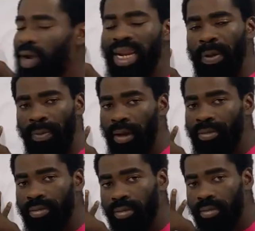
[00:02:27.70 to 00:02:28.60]
To write a paper.
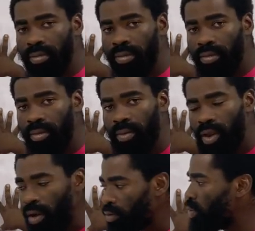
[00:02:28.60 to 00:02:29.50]

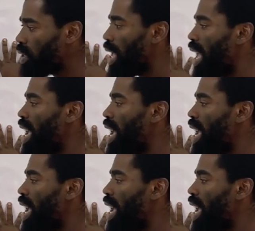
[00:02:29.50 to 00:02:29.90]
Good.